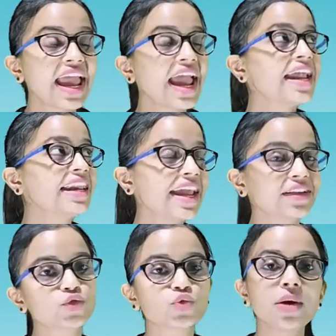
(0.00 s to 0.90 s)
An
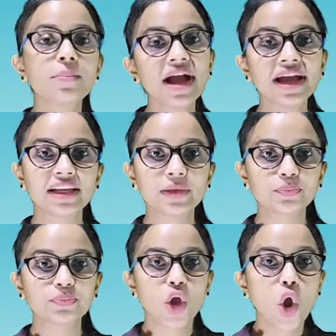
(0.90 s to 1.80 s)
extra mile.
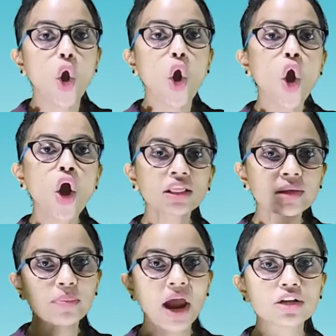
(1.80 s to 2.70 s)
All the
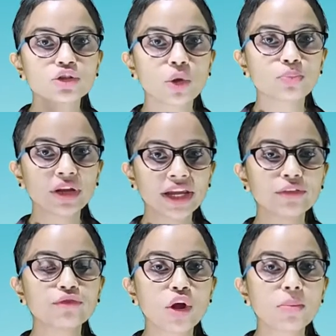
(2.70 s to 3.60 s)
plants
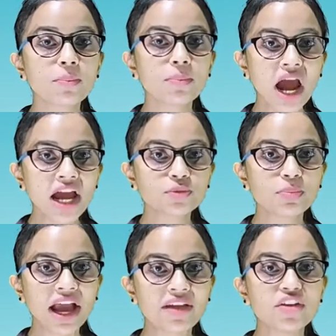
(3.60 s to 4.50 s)
obtained from a plant
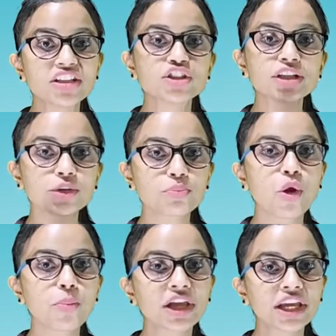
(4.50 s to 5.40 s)
by vegetative
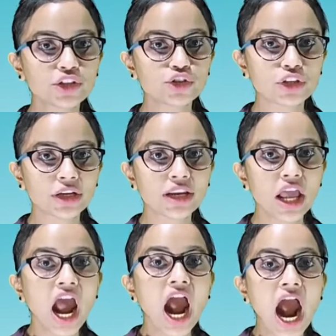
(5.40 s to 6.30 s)
propagation
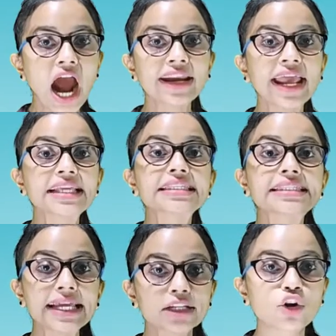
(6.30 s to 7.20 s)
are
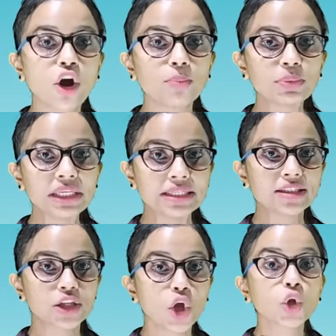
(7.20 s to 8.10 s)
exact
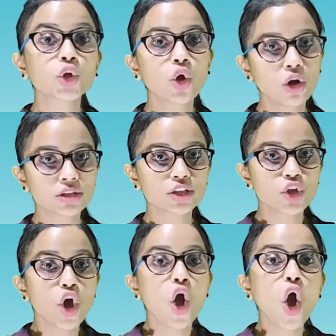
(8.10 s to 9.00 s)
copies, clones
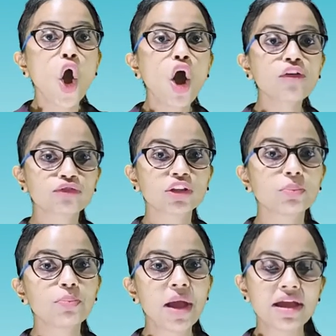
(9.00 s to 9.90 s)
of the
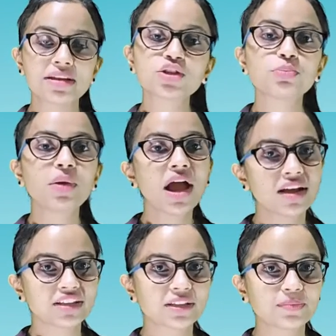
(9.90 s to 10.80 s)
parent
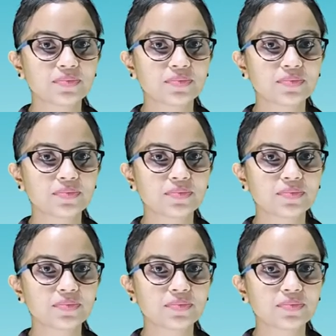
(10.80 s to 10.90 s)
plant.